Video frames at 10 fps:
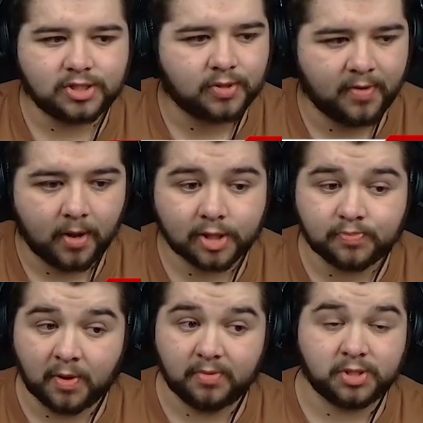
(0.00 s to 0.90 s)
to be honest,
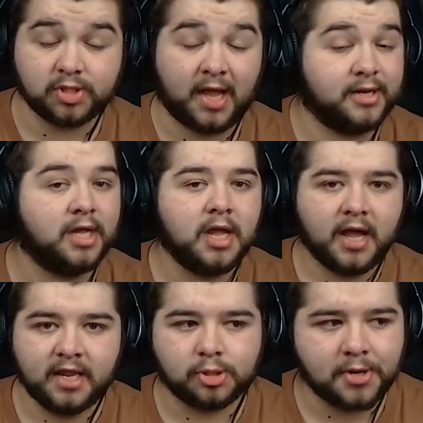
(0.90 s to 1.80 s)
but we've just had
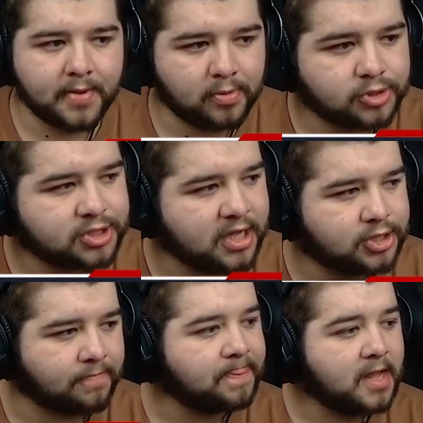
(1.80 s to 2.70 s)
an incredible
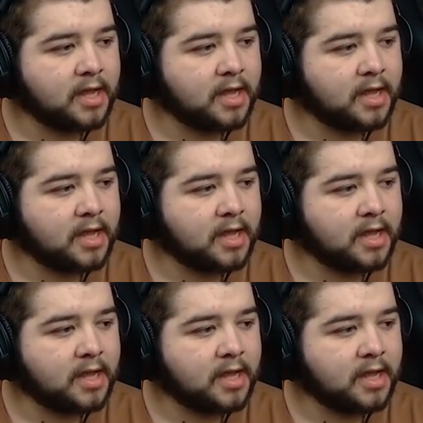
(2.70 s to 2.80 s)
season.